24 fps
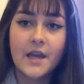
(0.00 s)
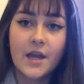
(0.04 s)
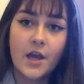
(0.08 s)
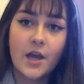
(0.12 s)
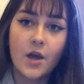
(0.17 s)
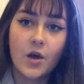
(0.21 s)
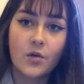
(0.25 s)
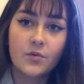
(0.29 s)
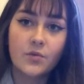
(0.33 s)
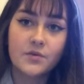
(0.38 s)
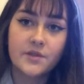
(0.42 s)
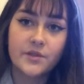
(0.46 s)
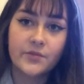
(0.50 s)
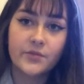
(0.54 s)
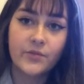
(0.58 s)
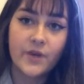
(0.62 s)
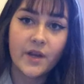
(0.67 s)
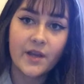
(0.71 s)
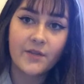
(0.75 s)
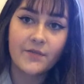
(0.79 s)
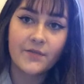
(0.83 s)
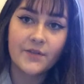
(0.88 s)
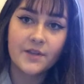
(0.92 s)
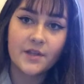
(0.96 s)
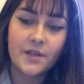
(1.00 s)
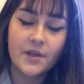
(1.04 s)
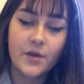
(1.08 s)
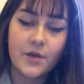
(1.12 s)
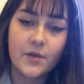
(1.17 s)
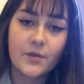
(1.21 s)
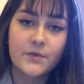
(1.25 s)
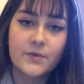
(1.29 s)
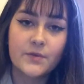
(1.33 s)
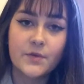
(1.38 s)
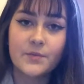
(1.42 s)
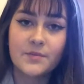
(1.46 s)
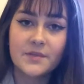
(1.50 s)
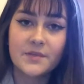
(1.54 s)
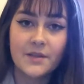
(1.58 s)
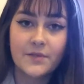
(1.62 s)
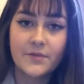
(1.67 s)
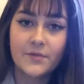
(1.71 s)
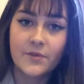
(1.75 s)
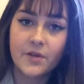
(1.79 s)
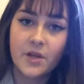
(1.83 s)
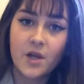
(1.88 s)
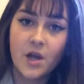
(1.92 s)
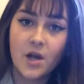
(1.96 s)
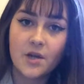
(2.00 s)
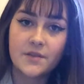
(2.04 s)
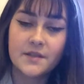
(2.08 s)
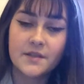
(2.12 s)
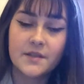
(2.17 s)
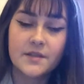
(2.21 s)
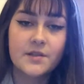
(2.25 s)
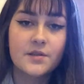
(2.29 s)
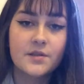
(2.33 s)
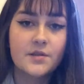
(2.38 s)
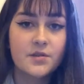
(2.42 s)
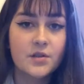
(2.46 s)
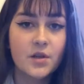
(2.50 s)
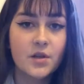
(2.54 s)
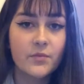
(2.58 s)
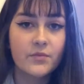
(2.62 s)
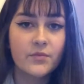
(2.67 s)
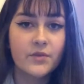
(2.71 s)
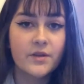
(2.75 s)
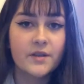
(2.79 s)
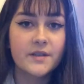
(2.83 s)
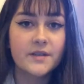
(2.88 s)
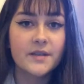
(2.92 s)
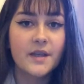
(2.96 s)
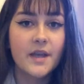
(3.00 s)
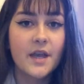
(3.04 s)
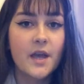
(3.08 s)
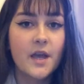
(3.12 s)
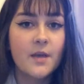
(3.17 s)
it holds an array of videos from differing artists and genres,